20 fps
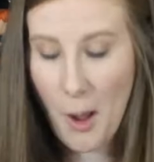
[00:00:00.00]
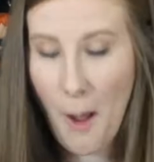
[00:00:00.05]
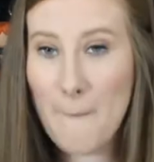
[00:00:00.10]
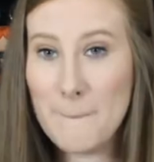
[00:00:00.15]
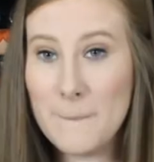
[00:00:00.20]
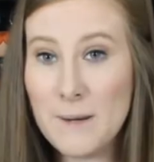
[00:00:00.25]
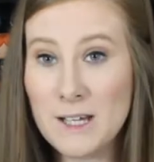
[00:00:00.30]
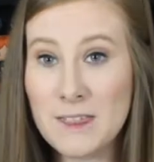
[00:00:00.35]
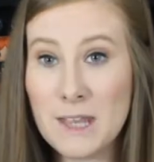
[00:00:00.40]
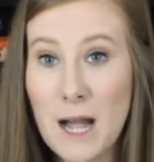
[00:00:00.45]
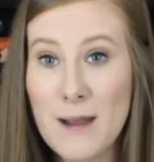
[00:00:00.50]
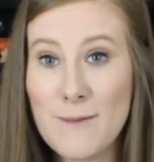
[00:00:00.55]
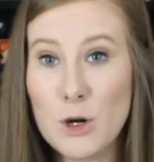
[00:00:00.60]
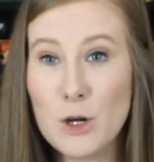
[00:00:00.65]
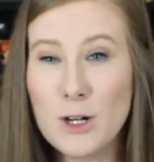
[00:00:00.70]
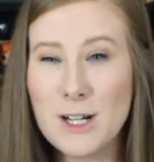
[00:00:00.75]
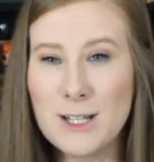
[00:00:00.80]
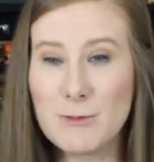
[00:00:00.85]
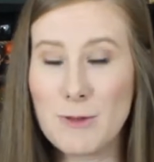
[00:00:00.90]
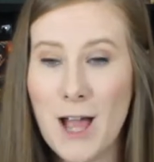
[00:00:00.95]
book that I've
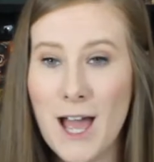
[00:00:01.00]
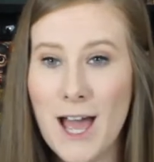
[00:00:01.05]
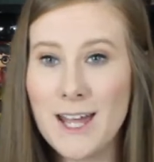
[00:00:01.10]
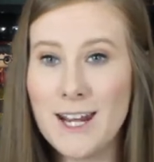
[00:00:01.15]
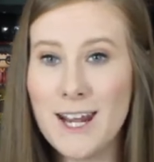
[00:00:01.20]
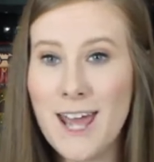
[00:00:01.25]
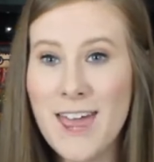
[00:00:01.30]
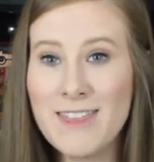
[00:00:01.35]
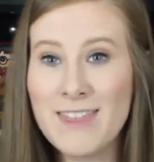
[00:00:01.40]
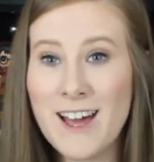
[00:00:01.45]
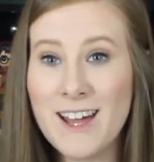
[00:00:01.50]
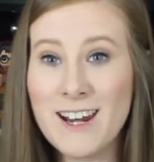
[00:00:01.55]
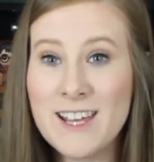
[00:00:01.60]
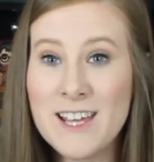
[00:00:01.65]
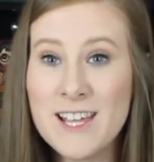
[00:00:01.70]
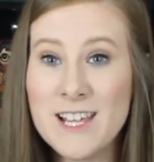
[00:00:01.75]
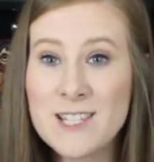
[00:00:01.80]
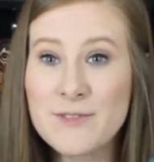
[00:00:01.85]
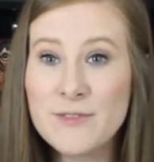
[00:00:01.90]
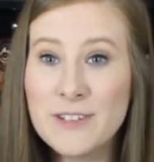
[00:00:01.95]
already read, and that
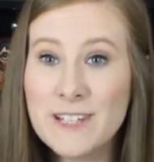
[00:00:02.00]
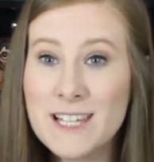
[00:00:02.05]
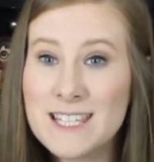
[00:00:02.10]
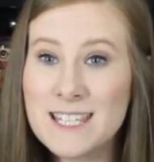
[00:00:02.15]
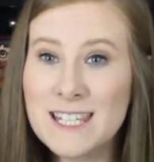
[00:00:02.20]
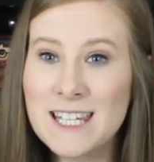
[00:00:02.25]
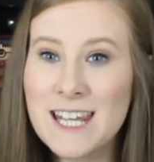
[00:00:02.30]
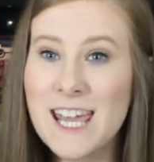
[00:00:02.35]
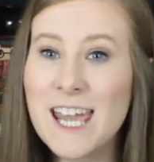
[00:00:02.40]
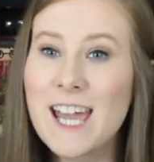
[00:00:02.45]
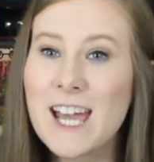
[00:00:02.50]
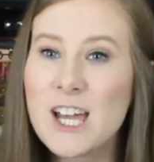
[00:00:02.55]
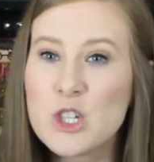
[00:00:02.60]
is Felicity,